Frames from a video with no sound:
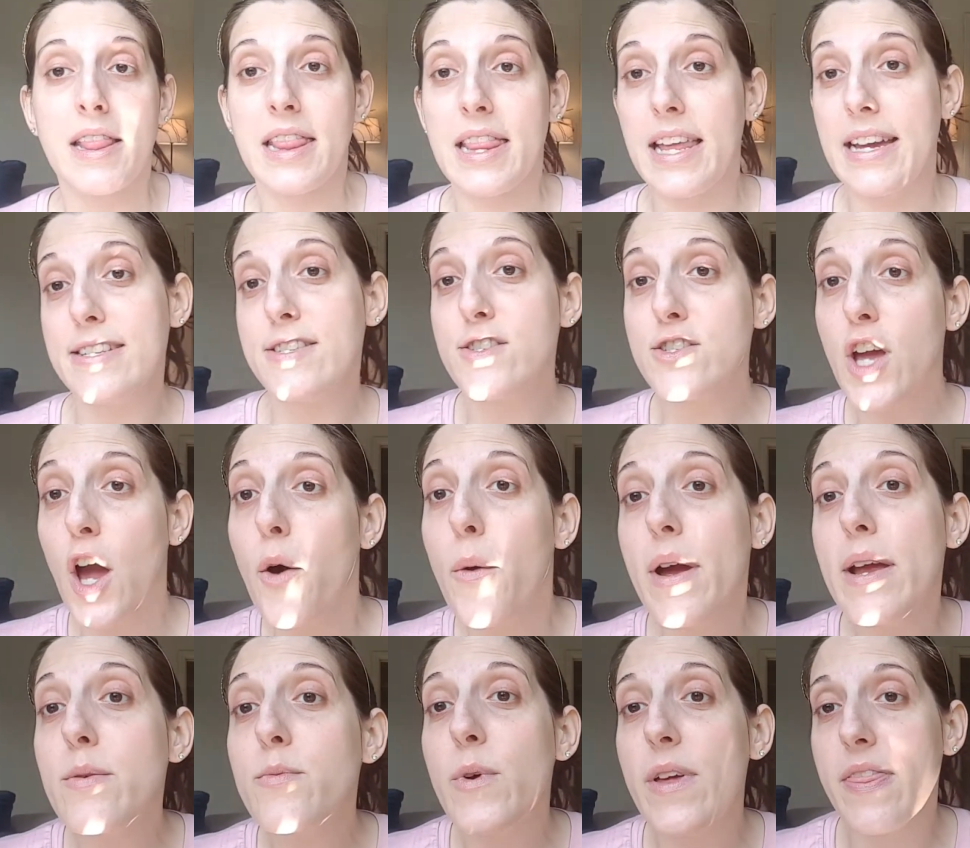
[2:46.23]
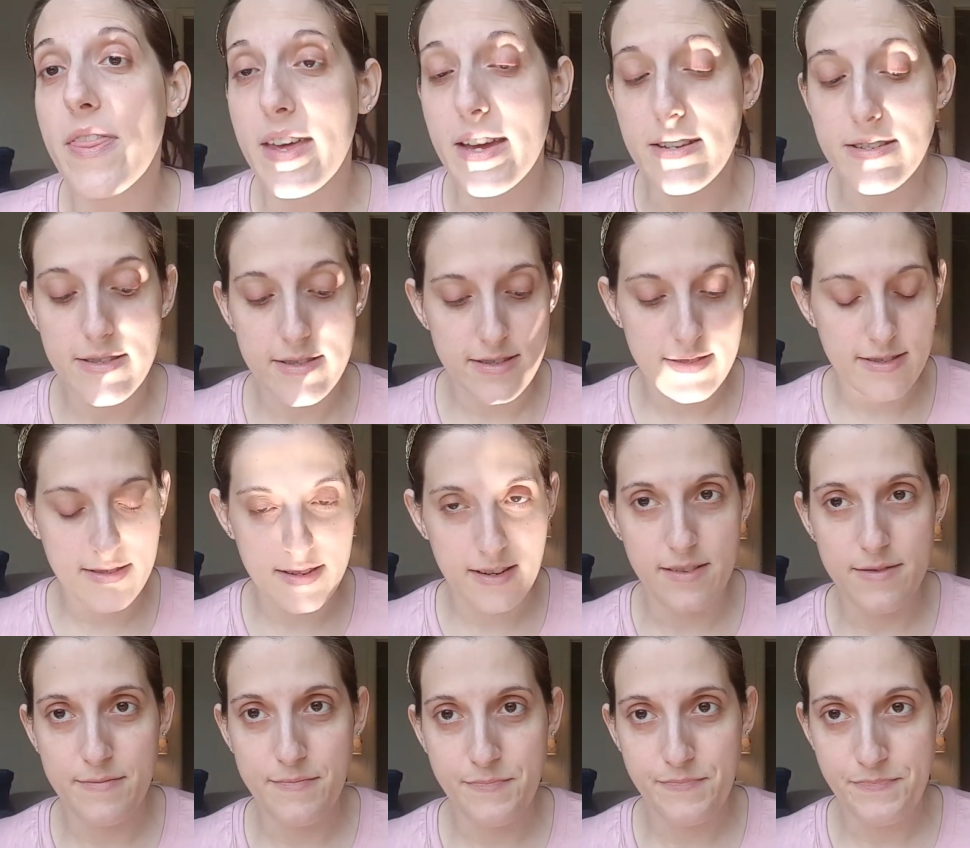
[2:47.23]
let's go in with this.
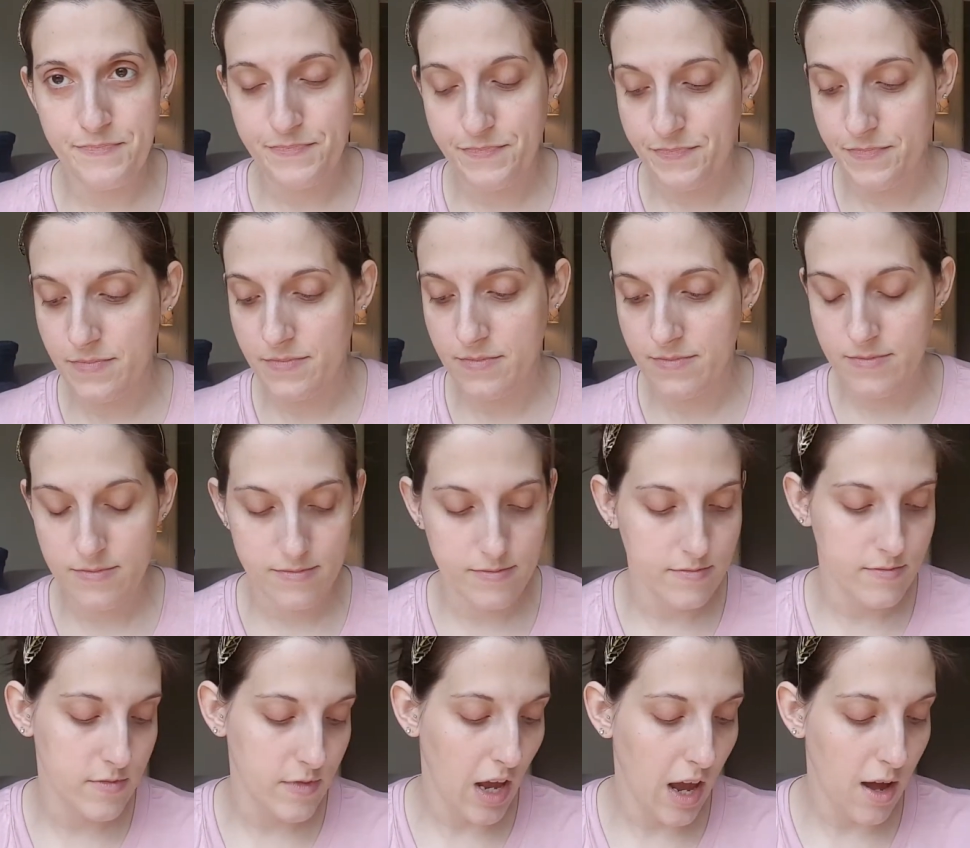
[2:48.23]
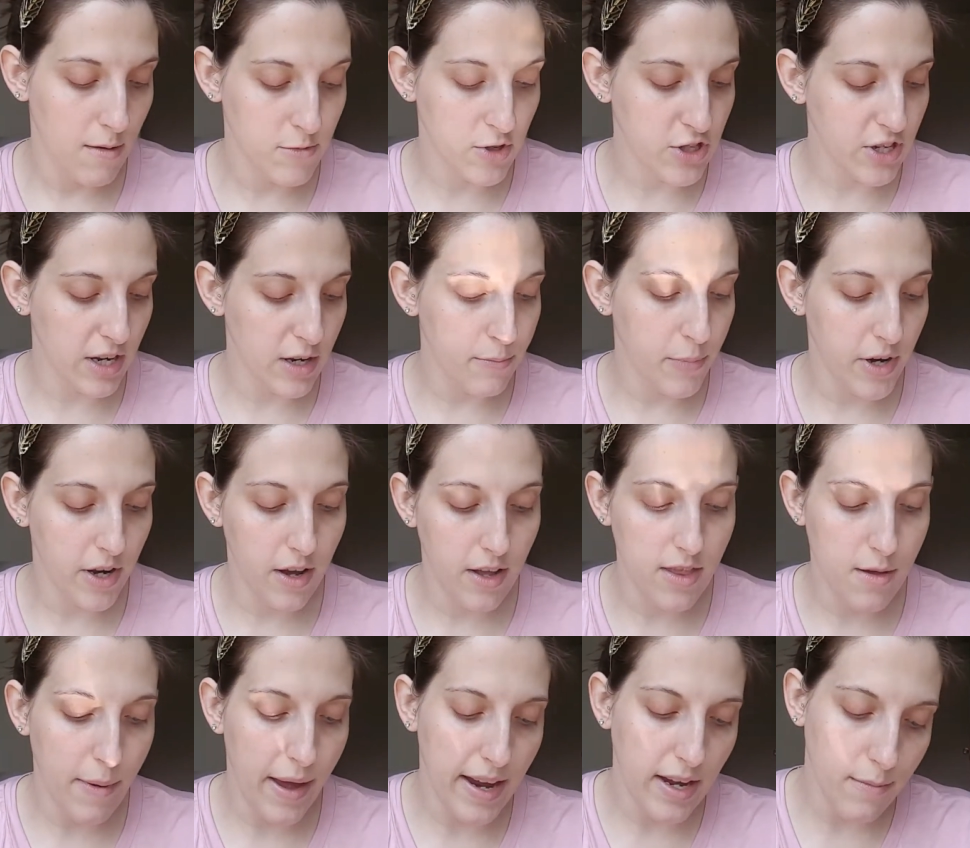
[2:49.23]
I'm just going to put it on
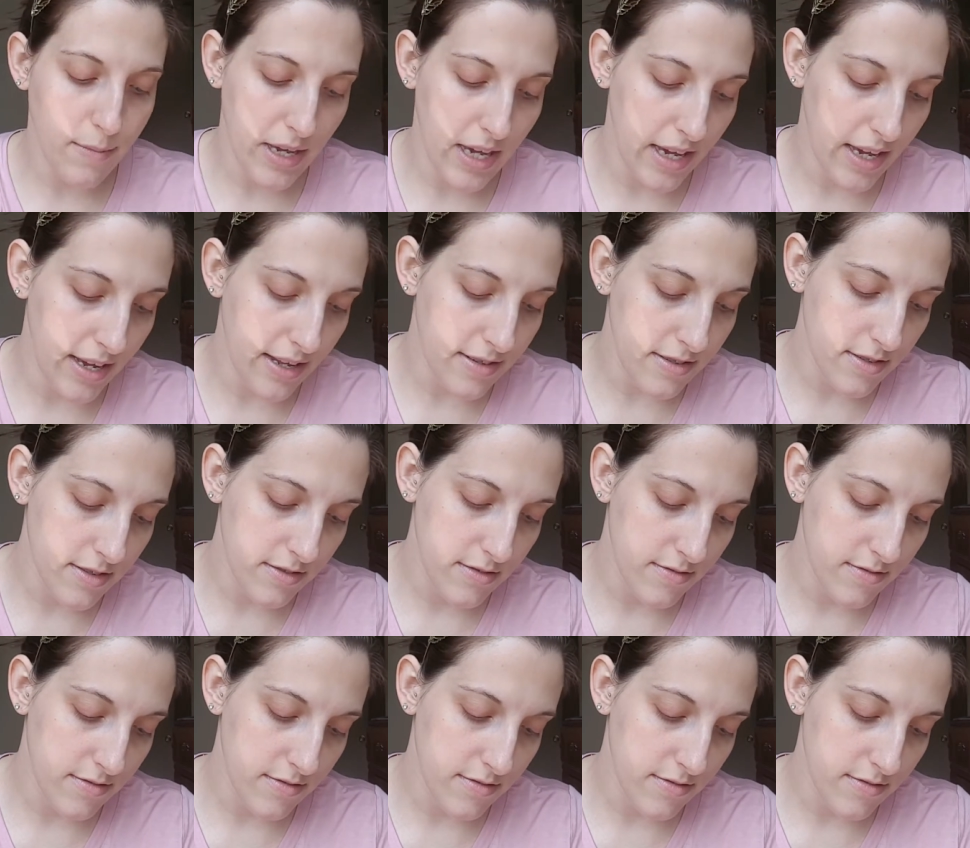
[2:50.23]
the back of my hand.